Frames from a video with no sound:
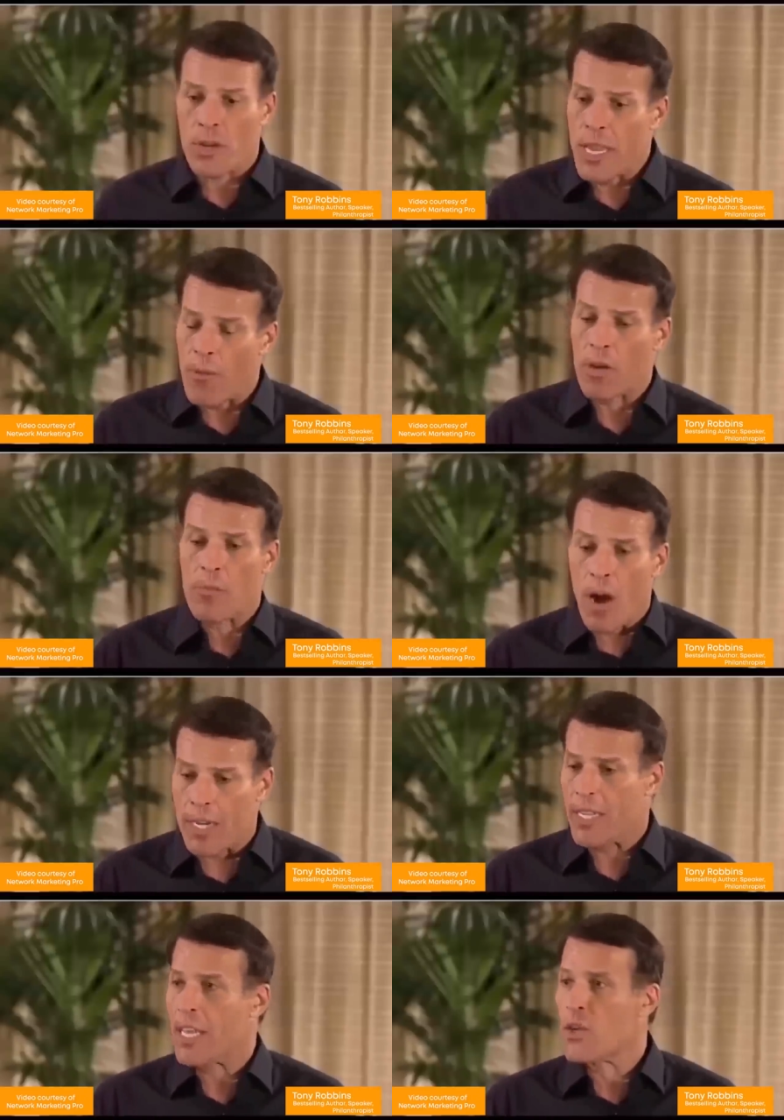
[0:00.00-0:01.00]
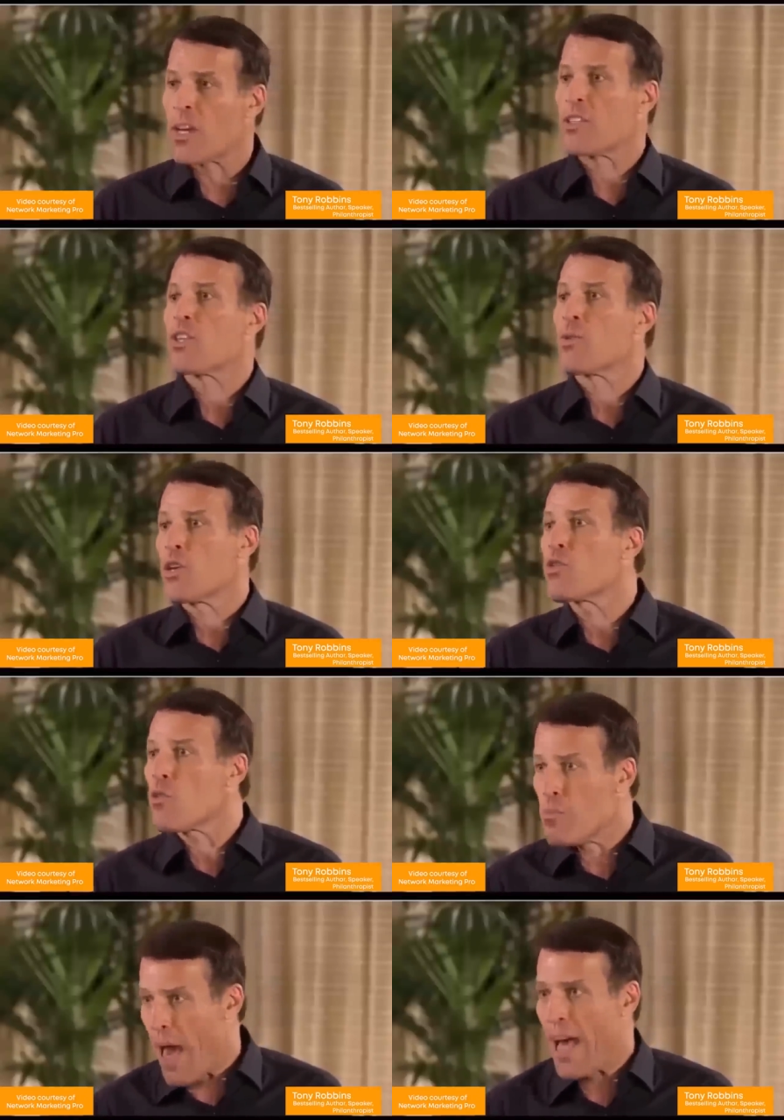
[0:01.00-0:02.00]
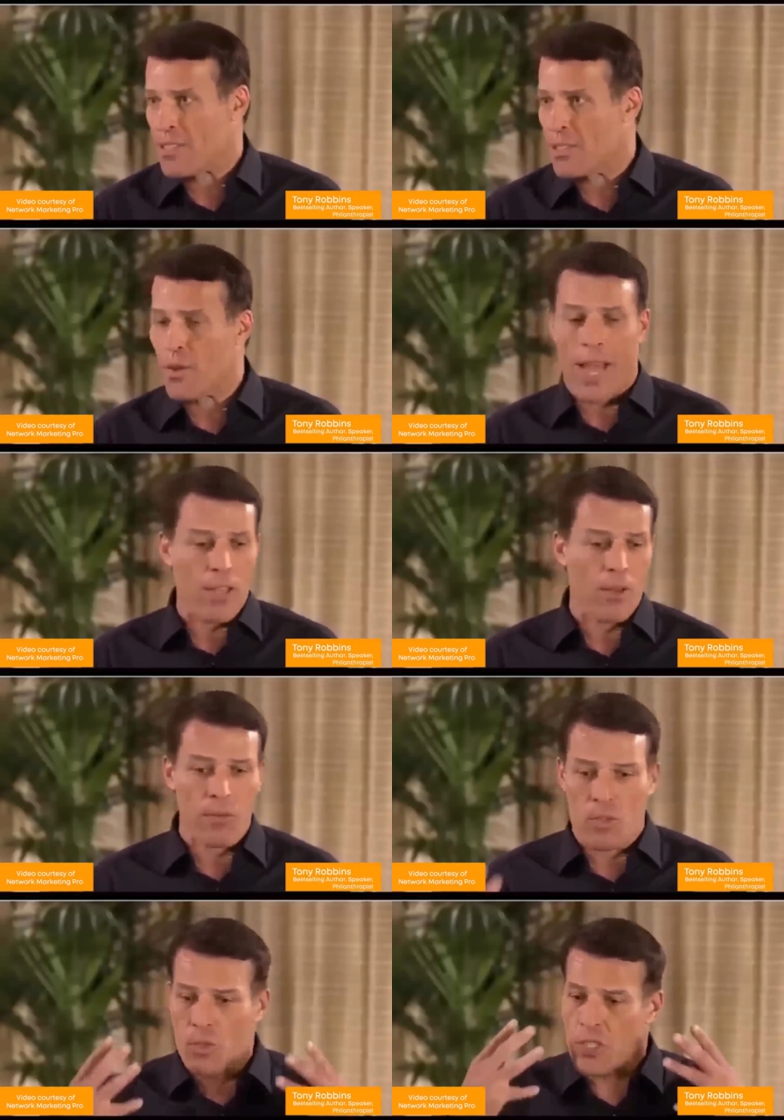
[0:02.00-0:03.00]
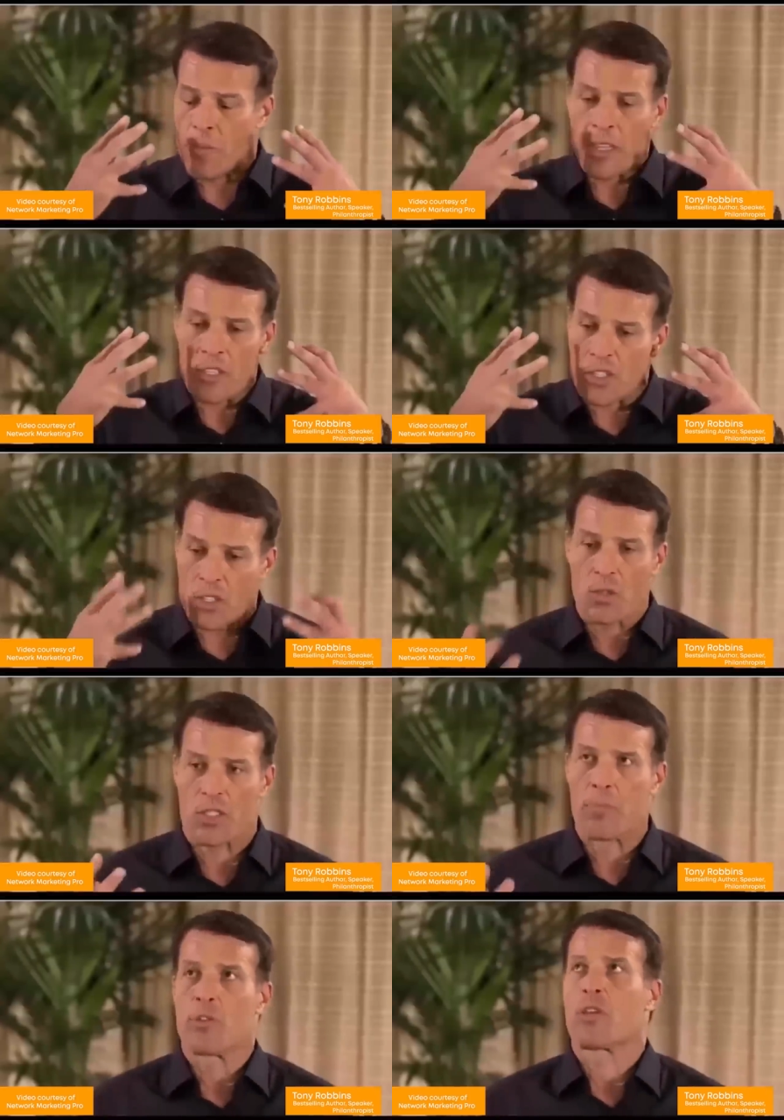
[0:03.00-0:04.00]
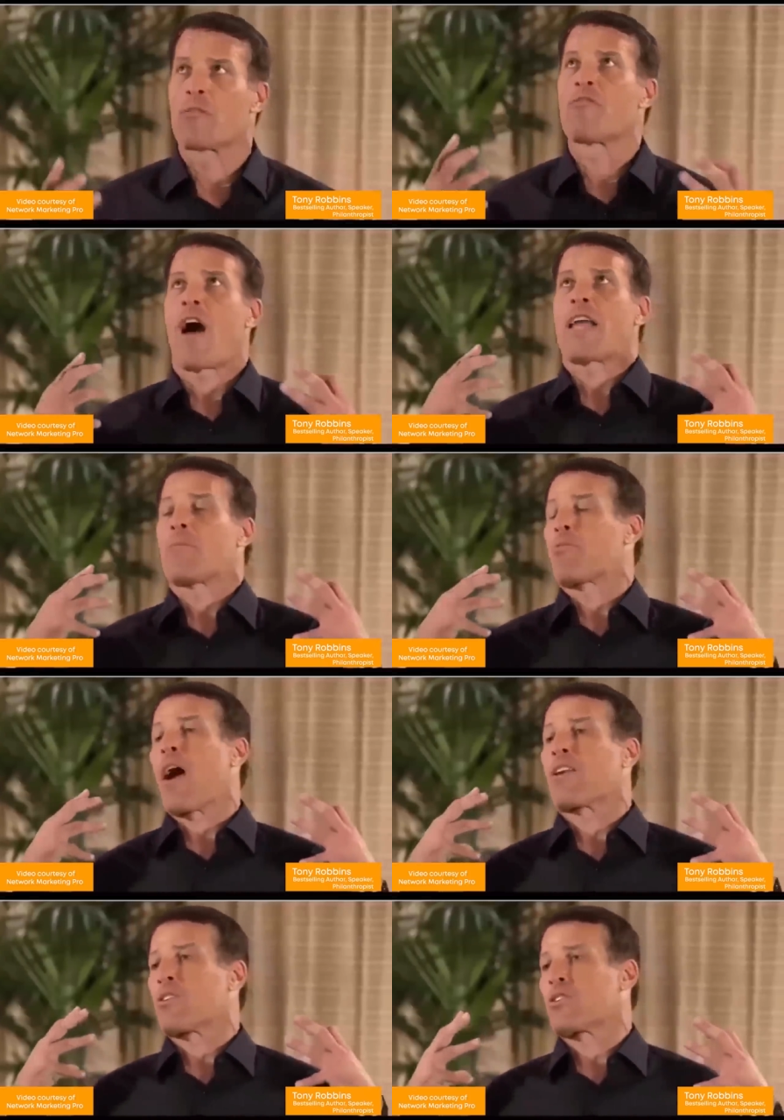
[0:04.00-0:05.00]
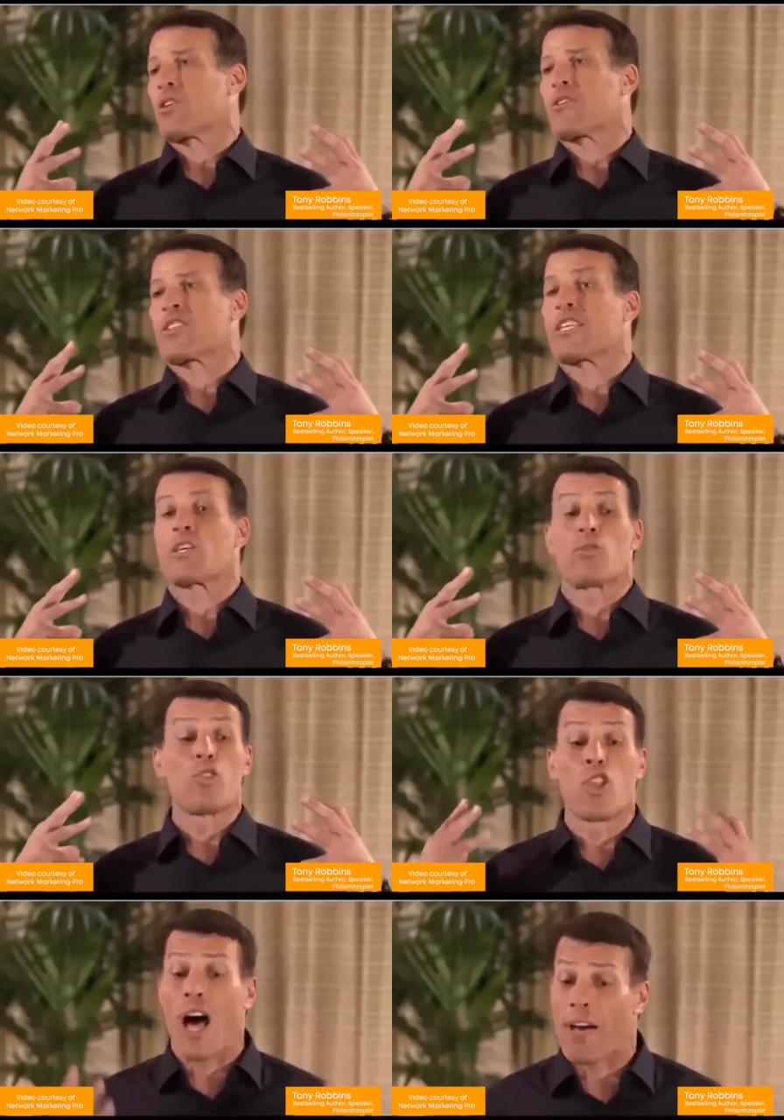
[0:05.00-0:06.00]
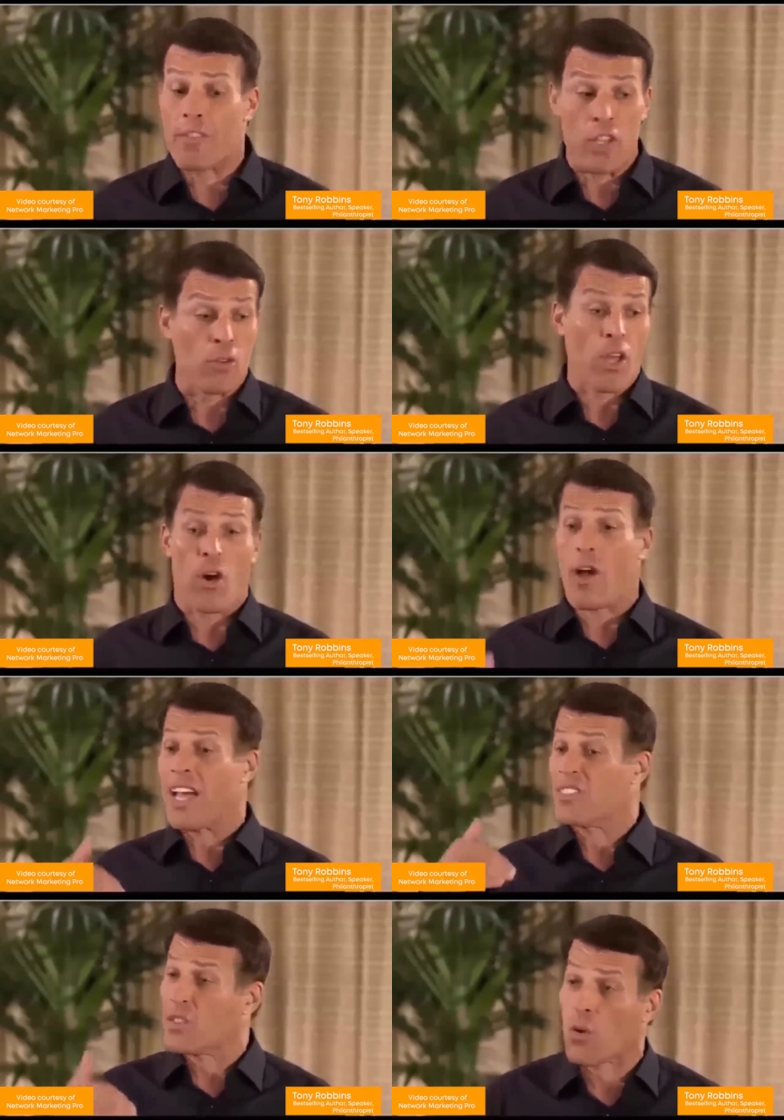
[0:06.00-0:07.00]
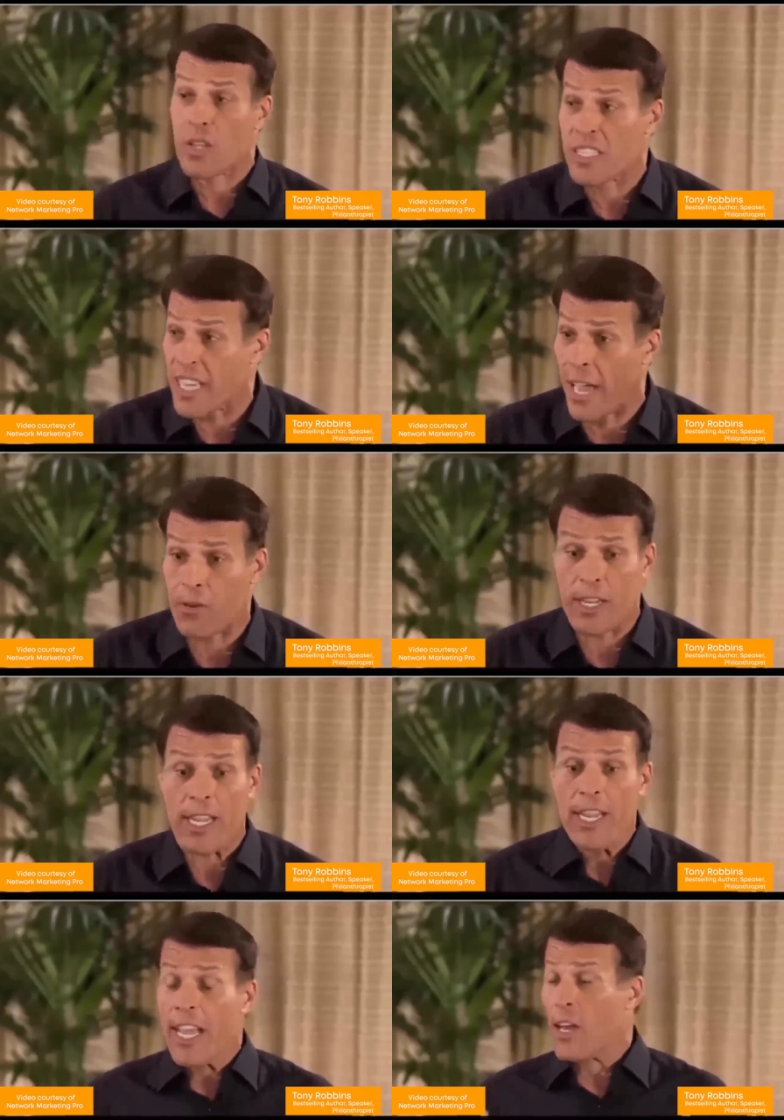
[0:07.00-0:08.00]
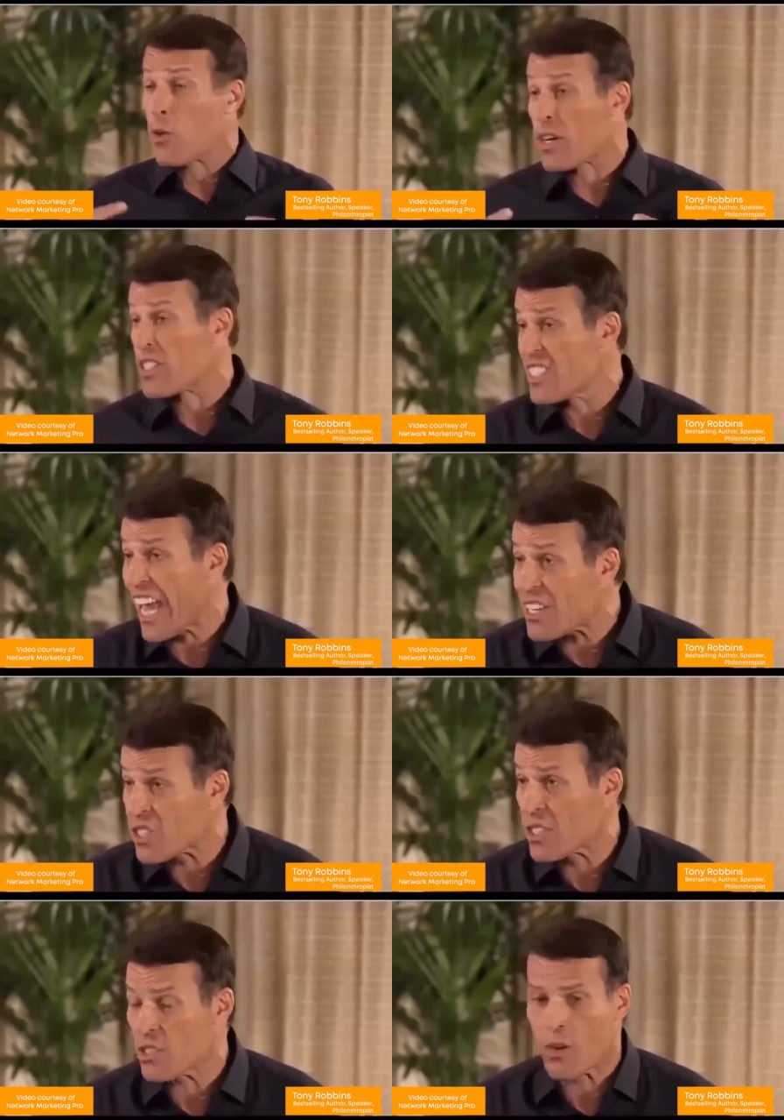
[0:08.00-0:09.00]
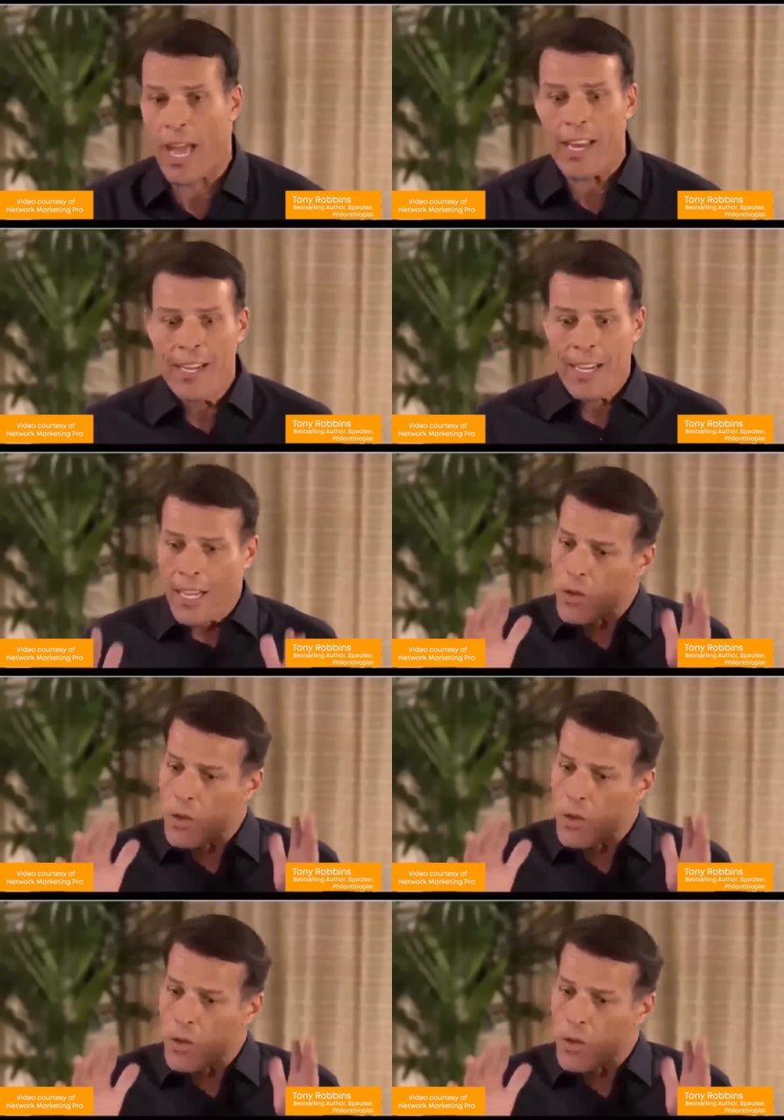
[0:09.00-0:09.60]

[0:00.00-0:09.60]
you're in network marketing, you get to do what you do best, right? You can do something that's so simple. You can find a product or service that you love, that you know has total integrity, an organization that's great.